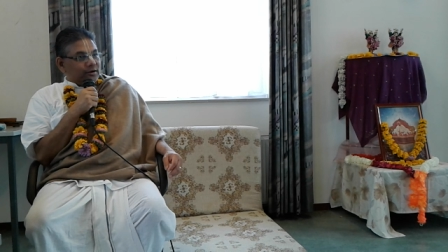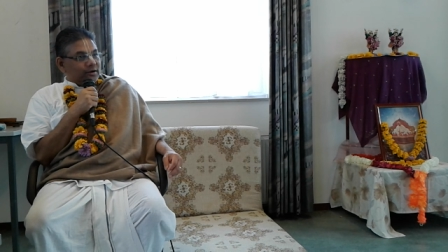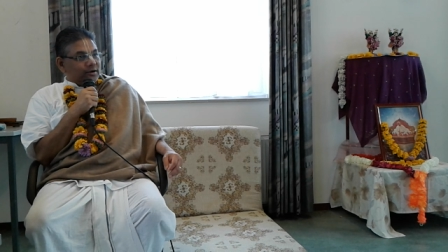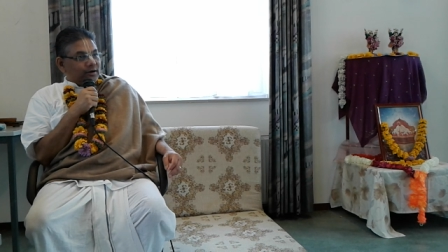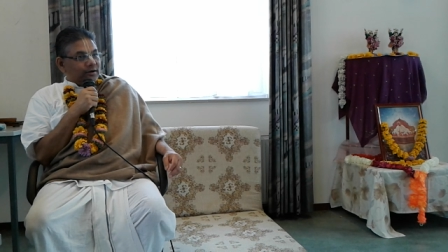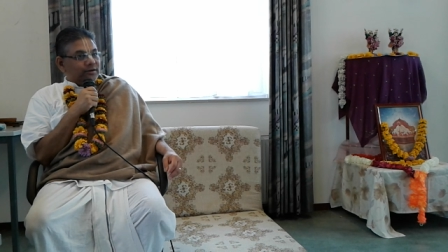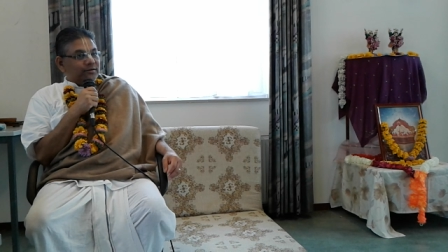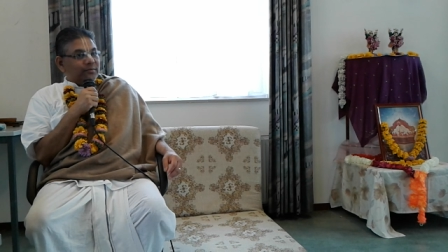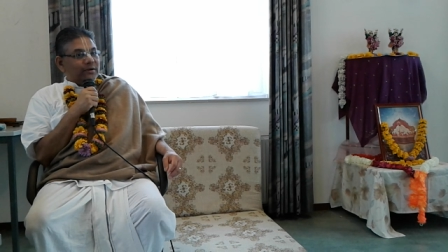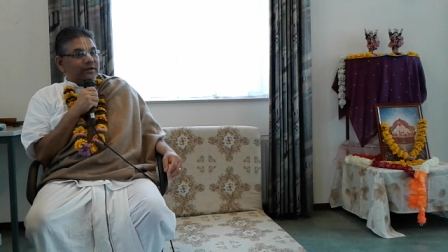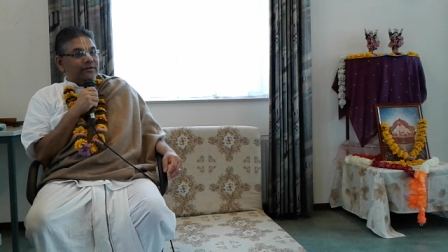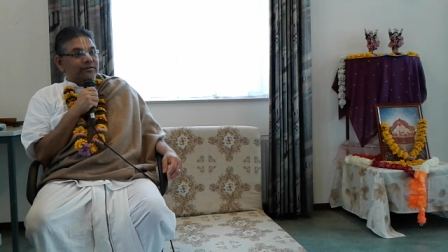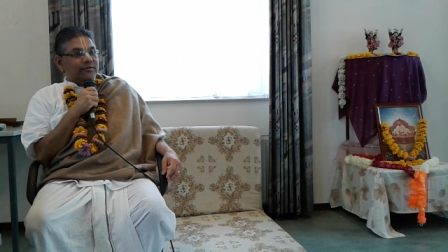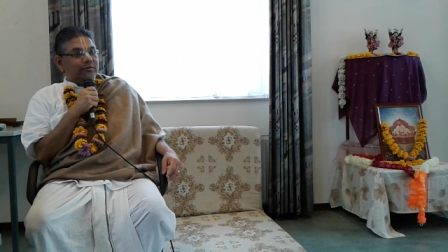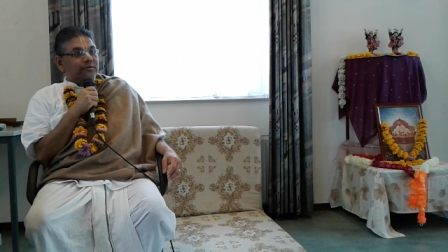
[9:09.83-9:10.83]
Krish
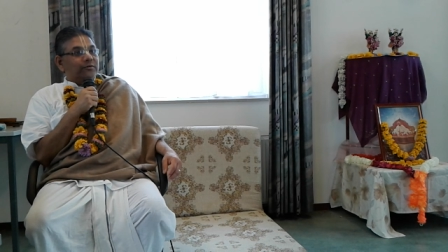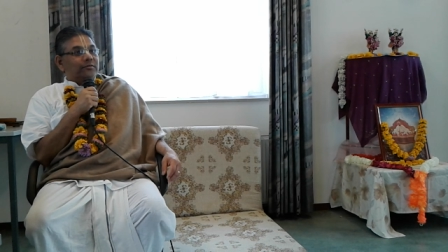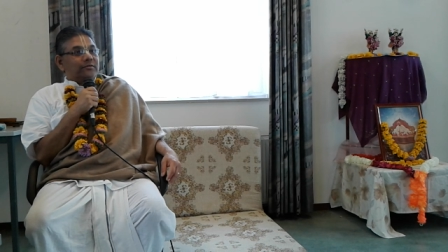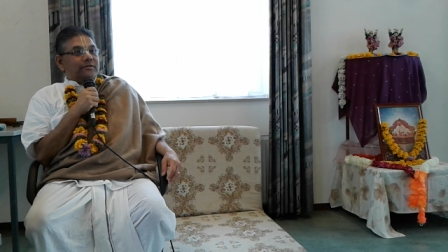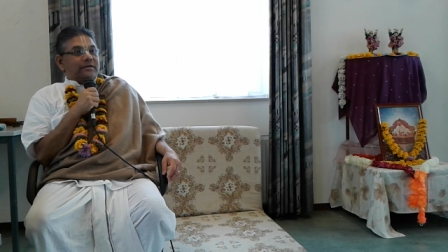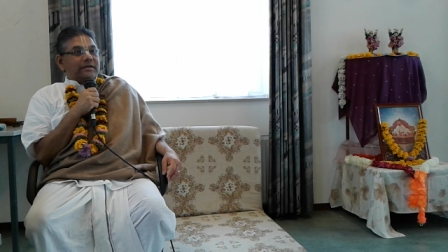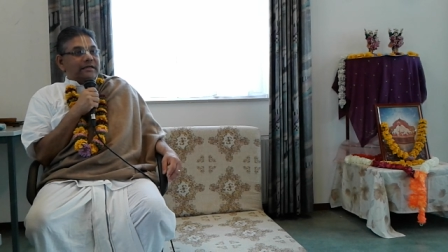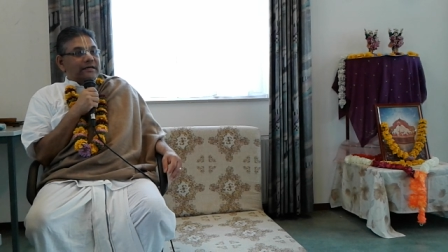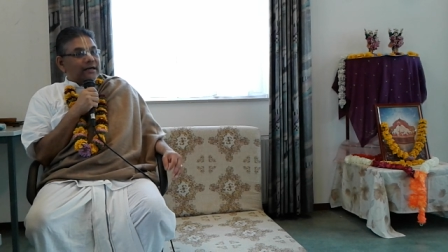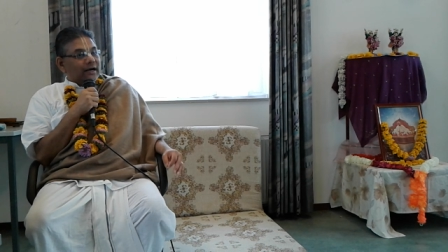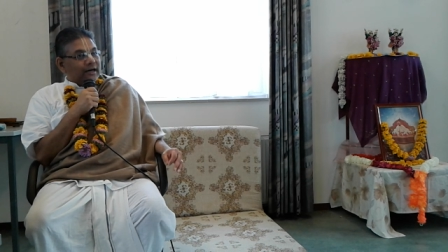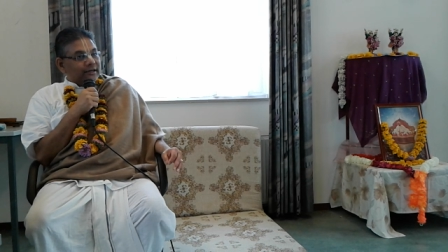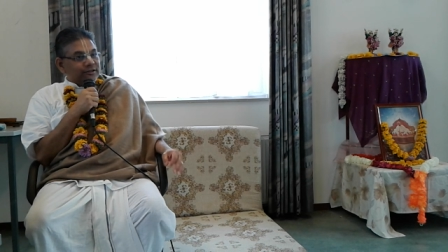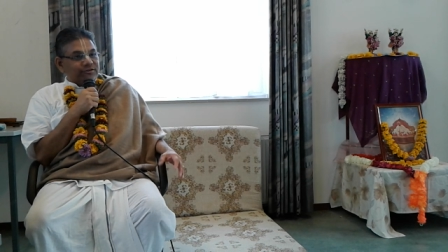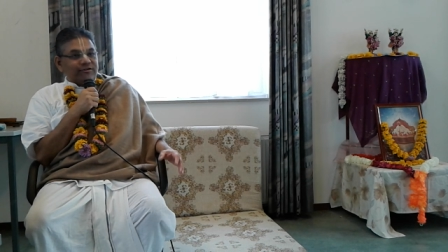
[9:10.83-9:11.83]
means to
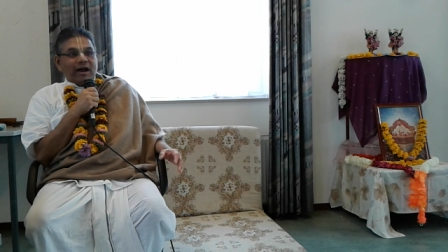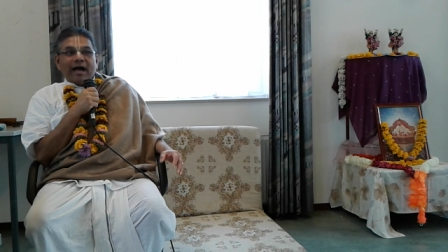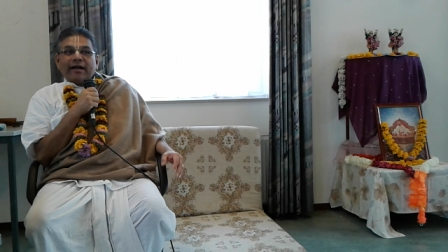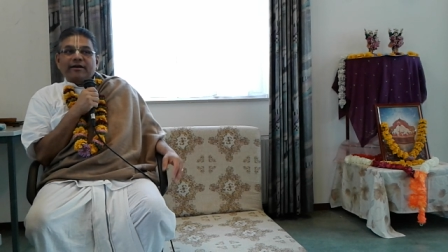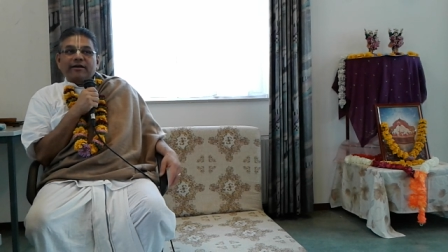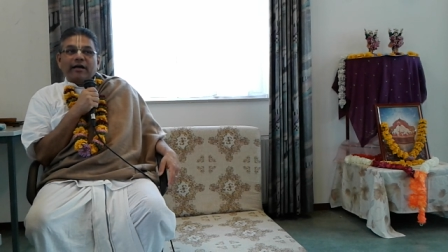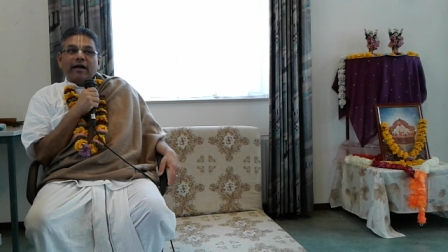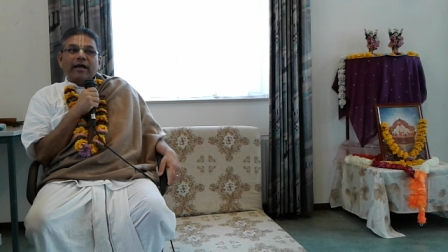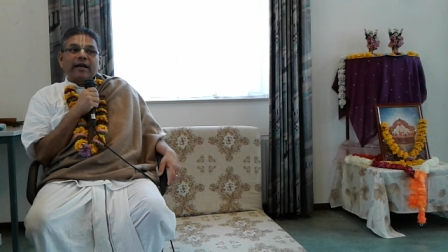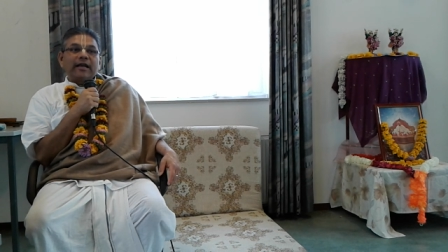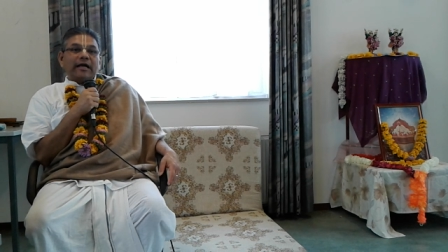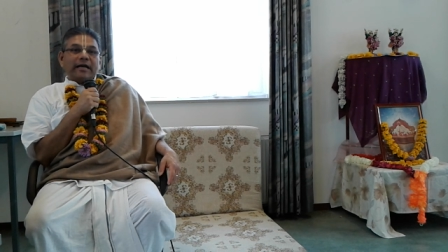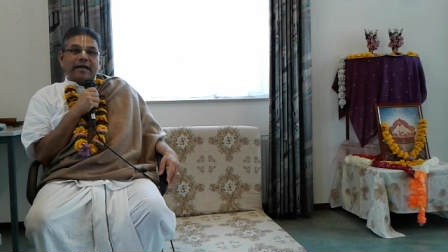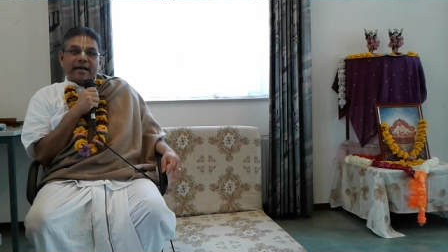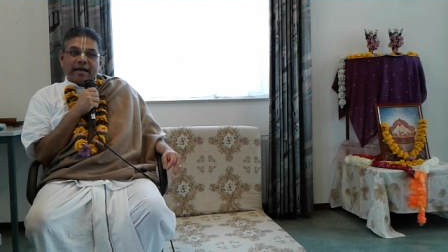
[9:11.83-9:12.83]
attract.
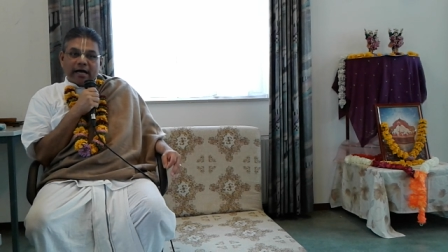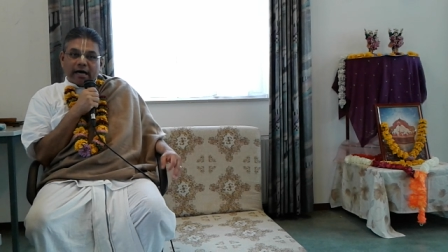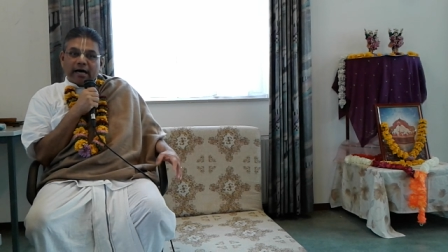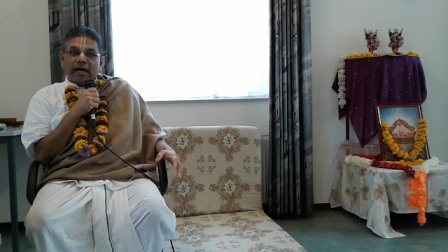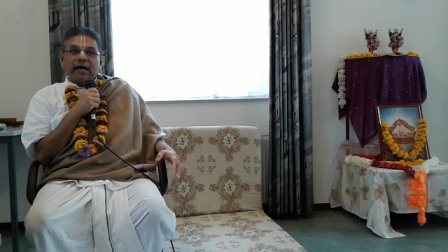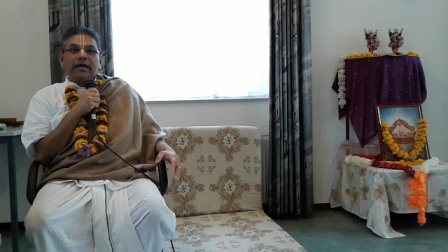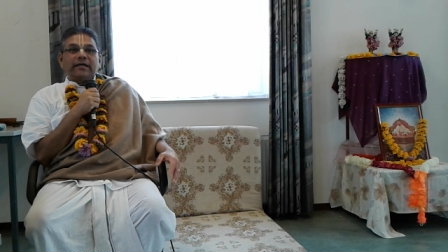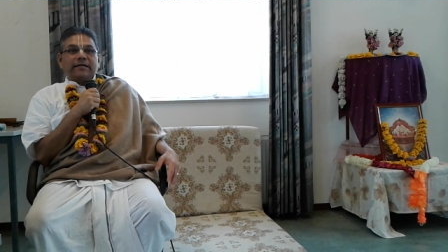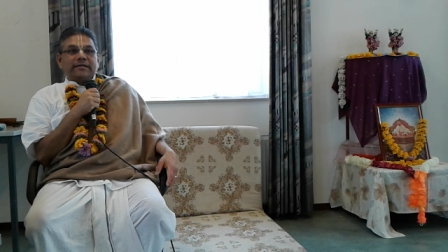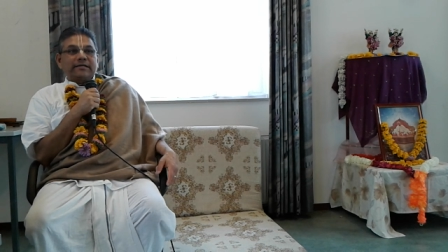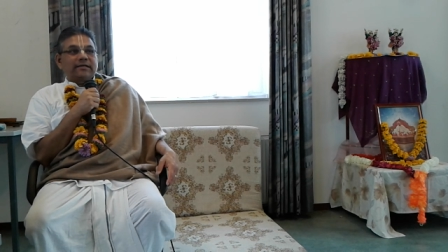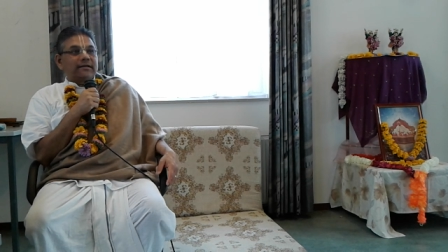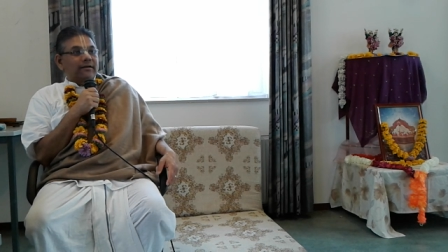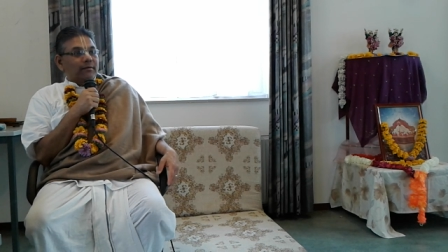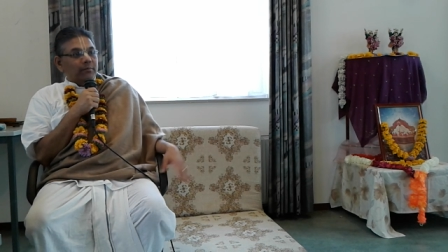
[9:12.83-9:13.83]
And Na
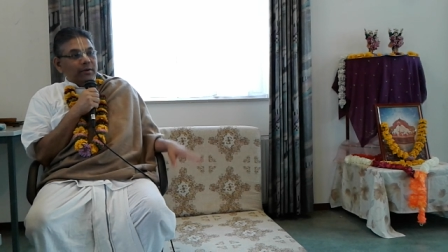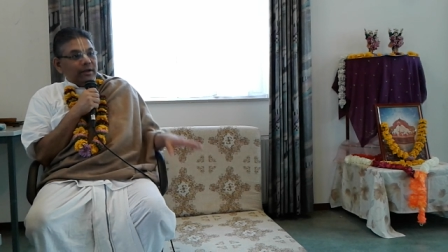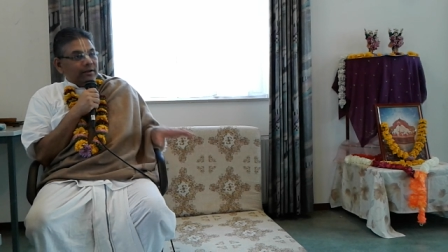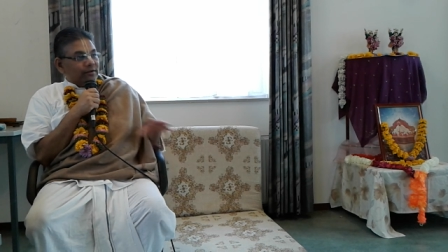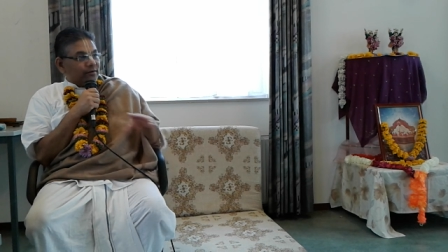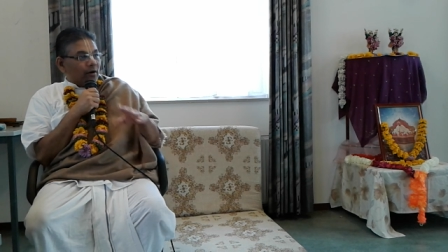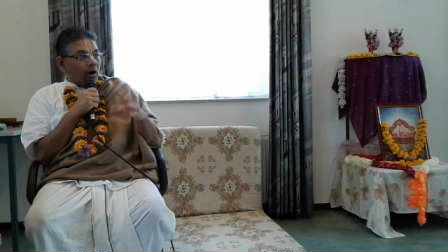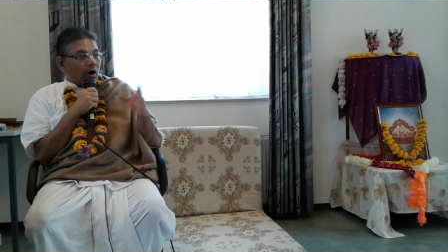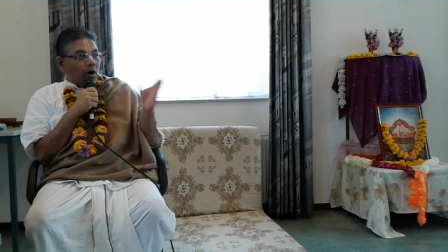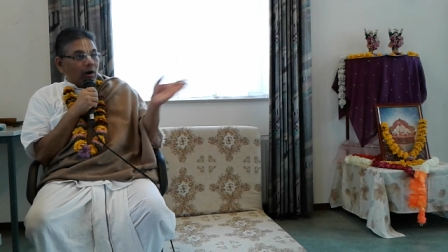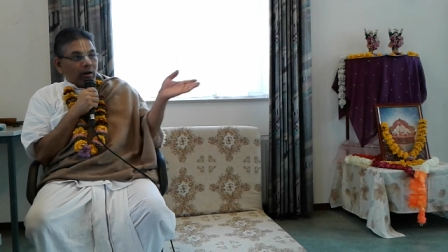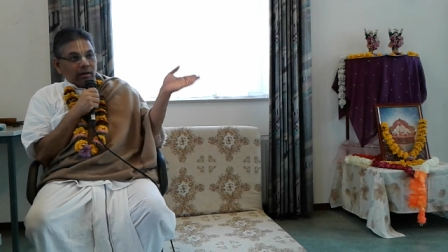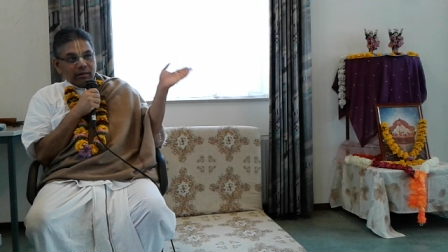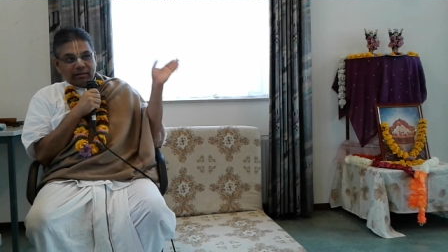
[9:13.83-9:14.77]
means all.